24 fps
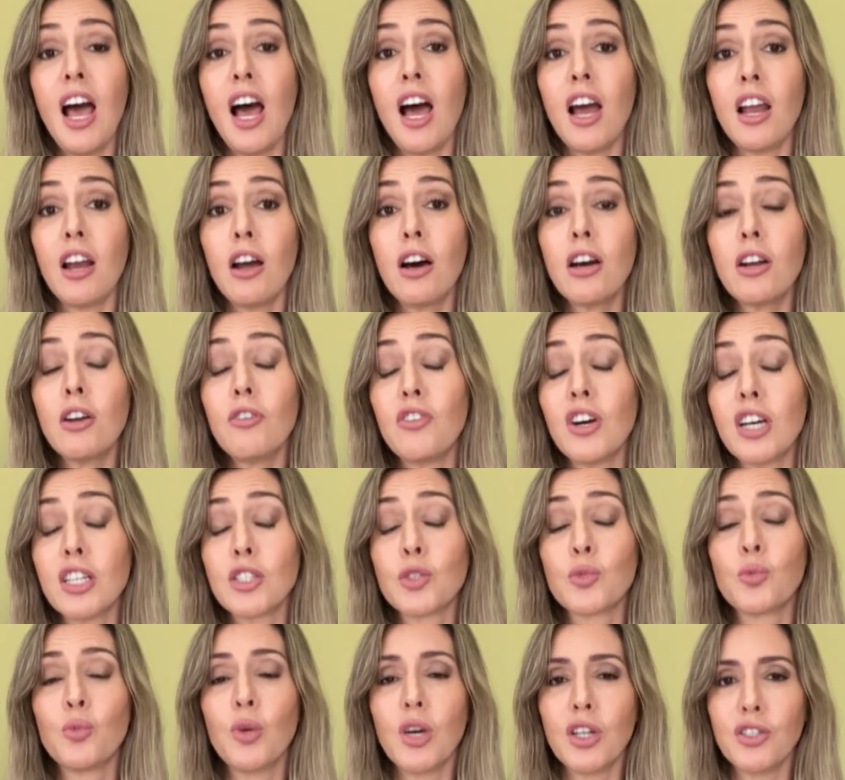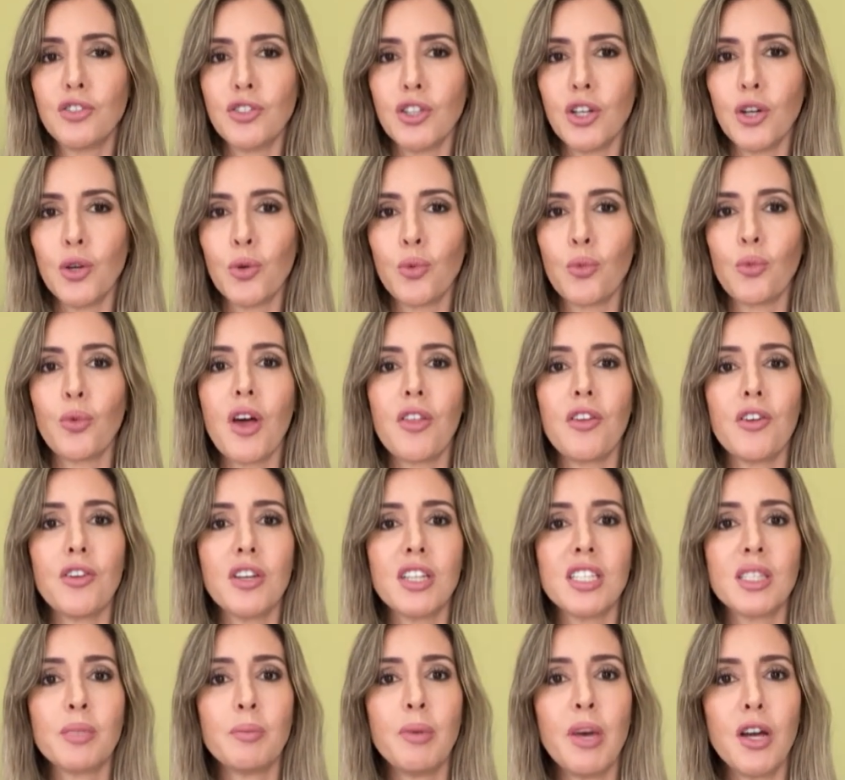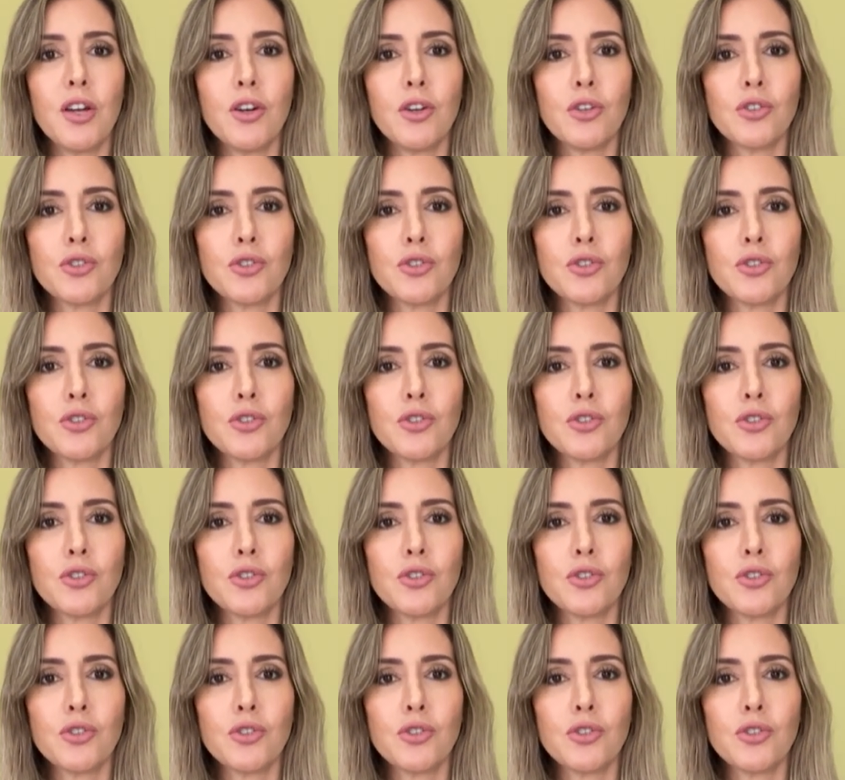A lot of us wonder whether it's better